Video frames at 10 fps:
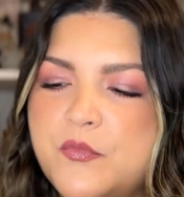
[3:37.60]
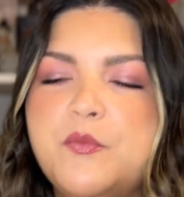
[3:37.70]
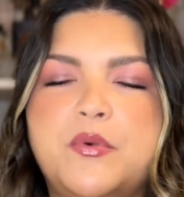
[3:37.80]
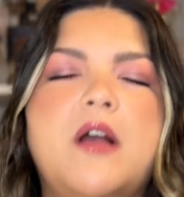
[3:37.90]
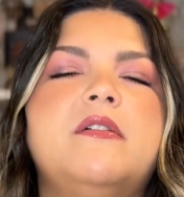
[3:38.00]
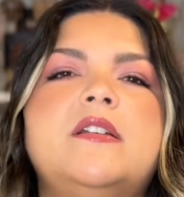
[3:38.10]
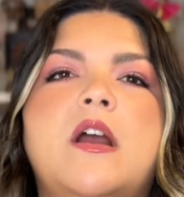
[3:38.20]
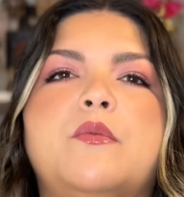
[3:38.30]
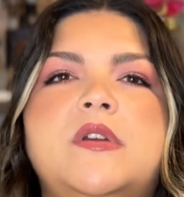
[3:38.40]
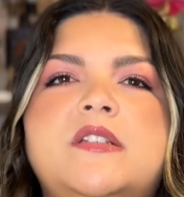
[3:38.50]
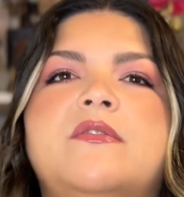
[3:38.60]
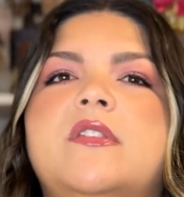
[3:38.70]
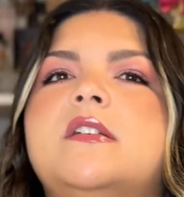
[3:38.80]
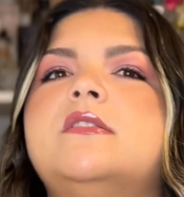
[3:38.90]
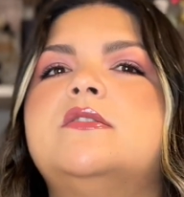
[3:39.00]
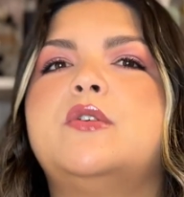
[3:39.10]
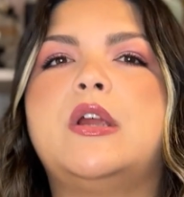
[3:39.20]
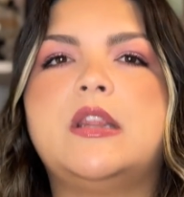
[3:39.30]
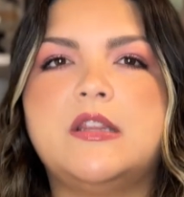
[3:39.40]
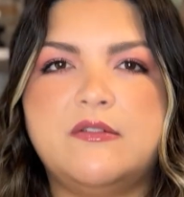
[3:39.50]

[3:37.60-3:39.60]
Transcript: probably not reach for this during